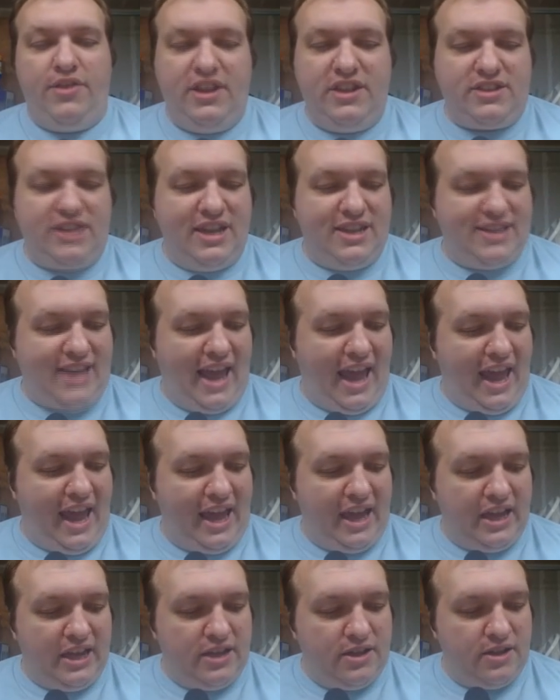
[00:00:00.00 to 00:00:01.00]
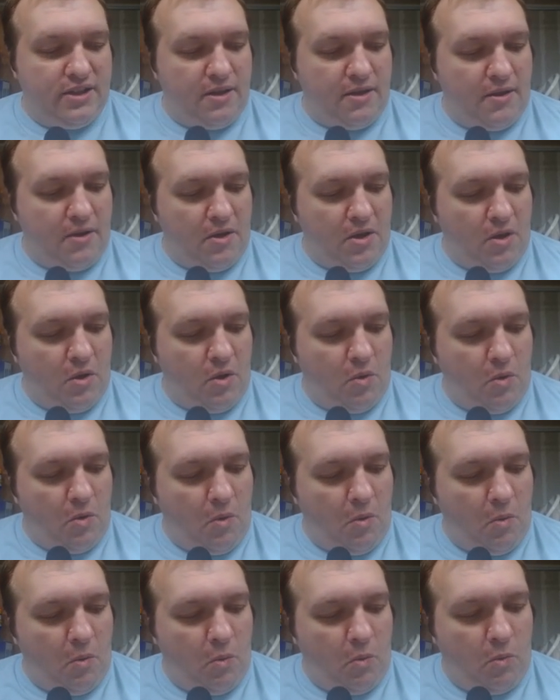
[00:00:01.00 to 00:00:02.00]
This is a
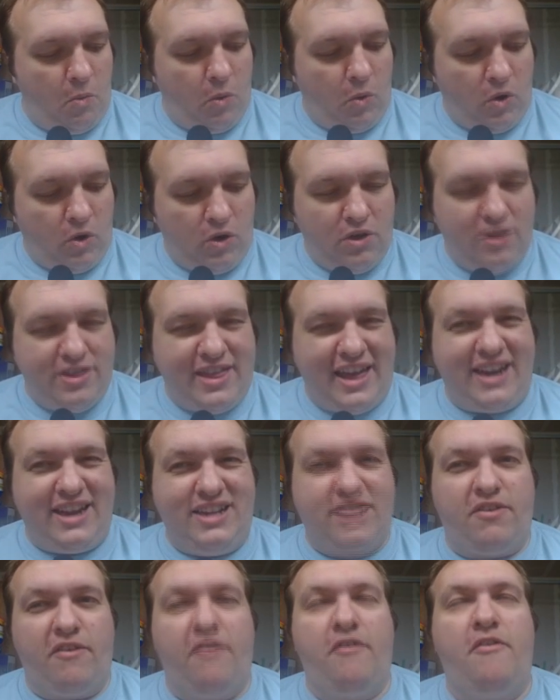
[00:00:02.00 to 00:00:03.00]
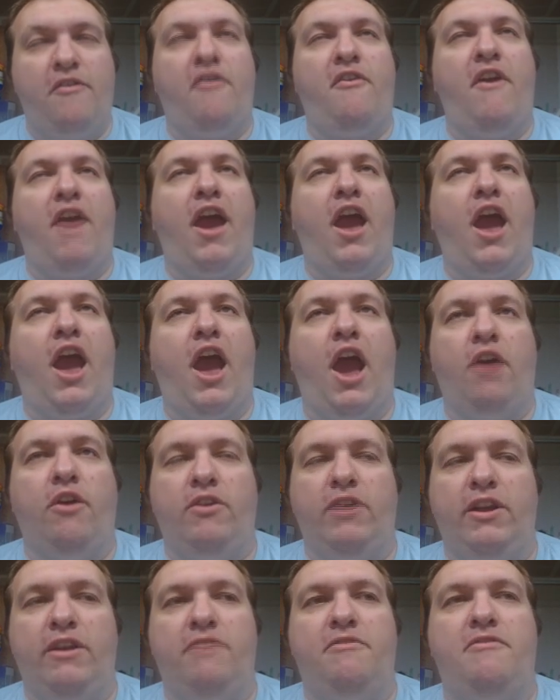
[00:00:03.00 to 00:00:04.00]
world that is
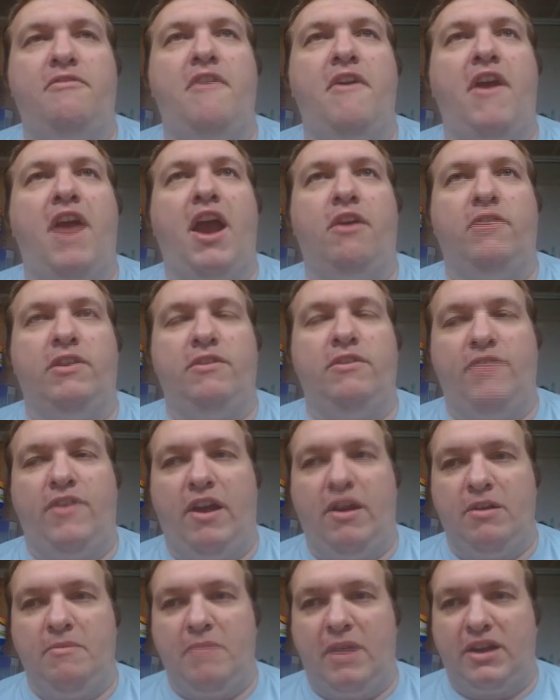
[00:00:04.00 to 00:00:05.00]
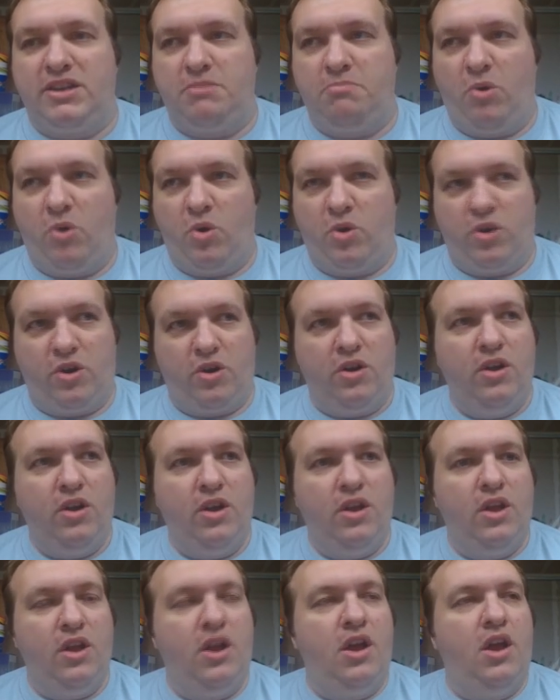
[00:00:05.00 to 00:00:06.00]
very, very, very much a border
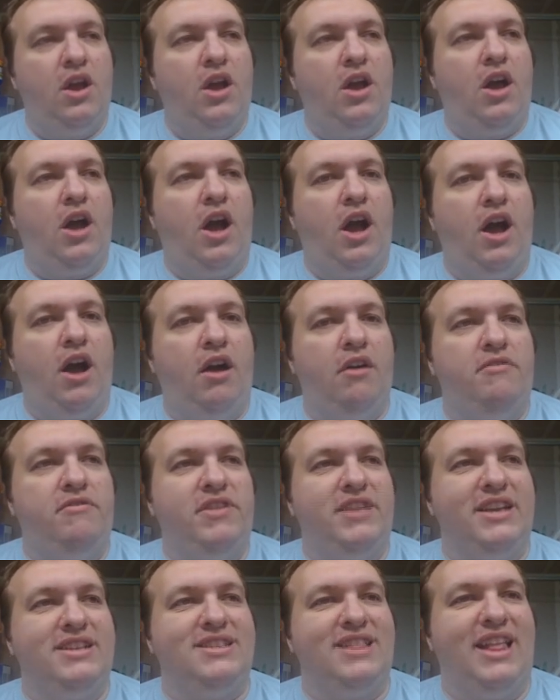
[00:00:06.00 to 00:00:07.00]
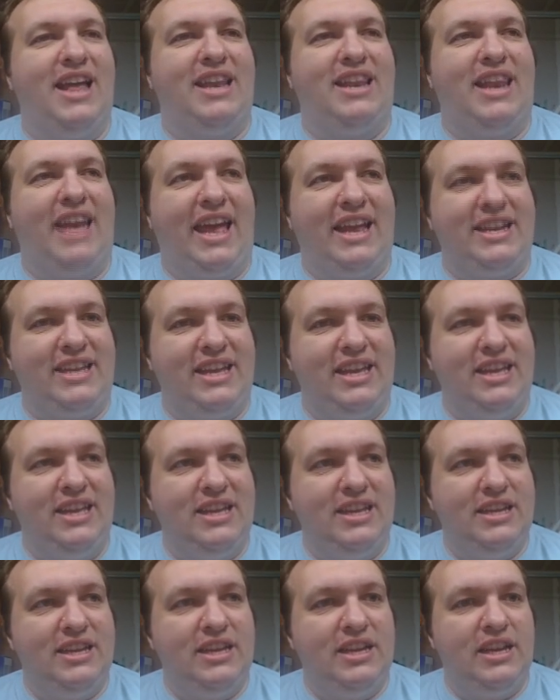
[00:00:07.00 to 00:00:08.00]
of the Azlanti
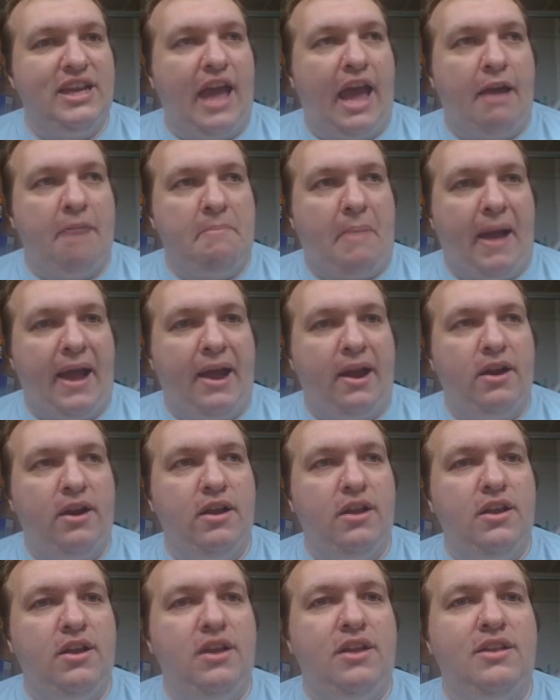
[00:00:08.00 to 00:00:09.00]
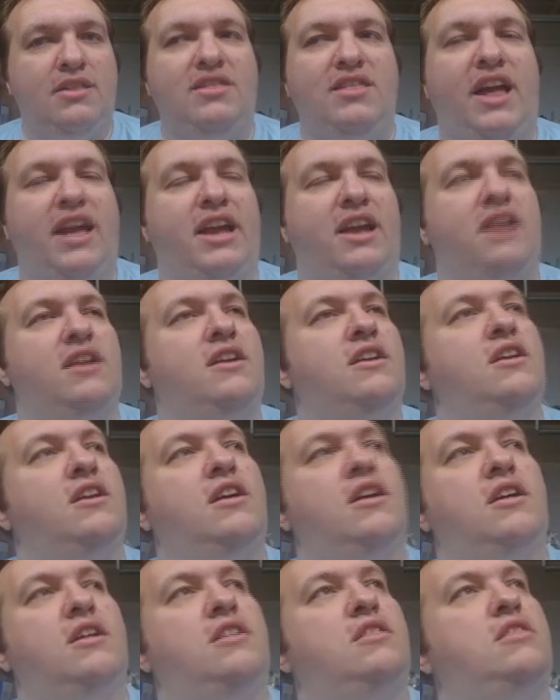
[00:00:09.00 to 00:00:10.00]
Empire. Like,
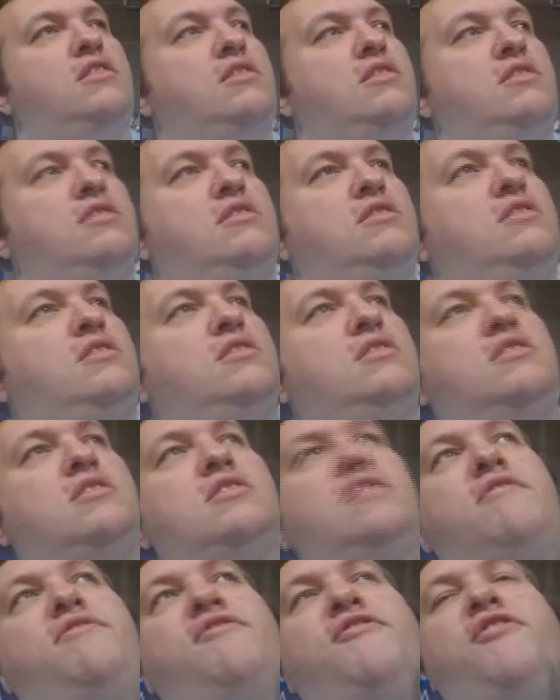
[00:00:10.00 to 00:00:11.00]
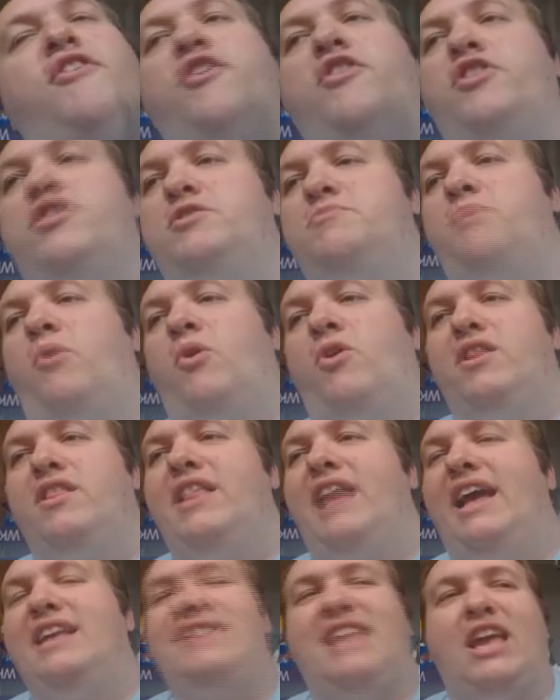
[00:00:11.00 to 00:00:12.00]
the furthest border.
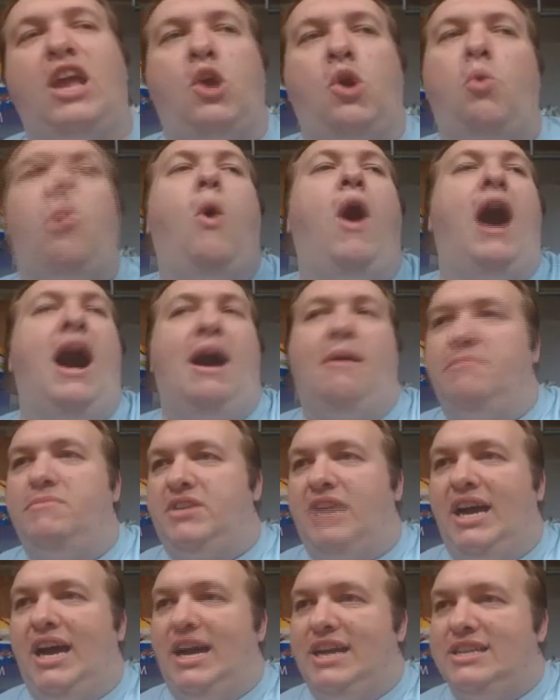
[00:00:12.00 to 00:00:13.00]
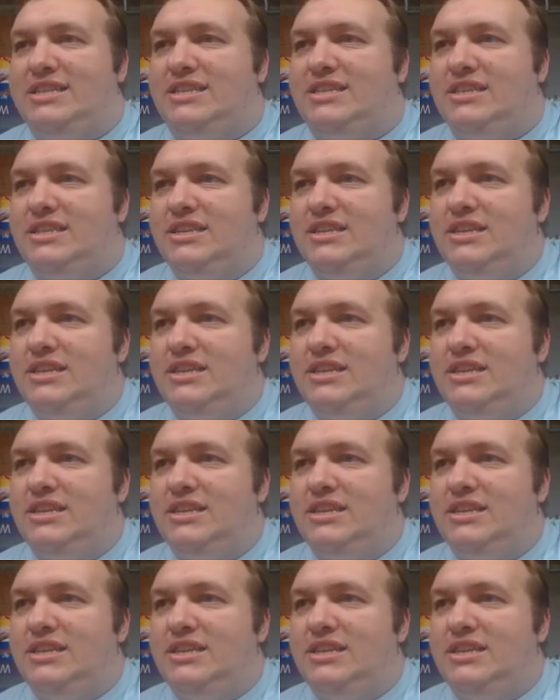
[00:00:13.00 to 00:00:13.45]
It's like Guam to us.